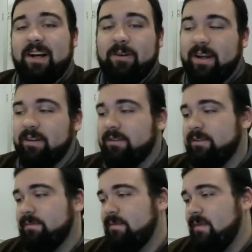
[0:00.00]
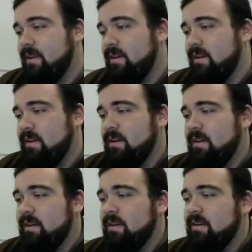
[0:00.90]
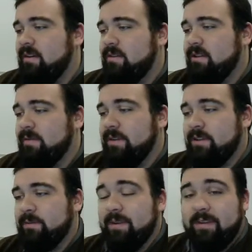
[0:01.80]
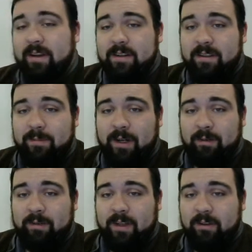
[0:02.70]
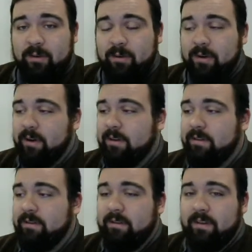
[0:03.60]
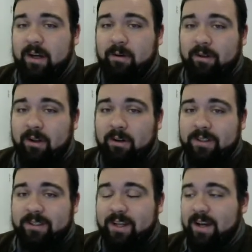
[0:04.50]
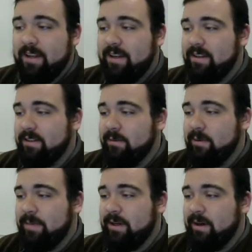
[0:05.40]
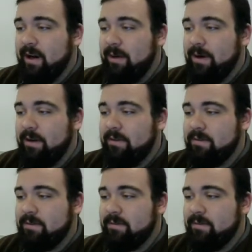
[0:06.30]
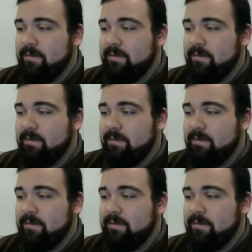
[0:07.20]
our angles. So for this one, theta is in the bottom left-hand corner. Now our longest side is going to be our hypotenuse.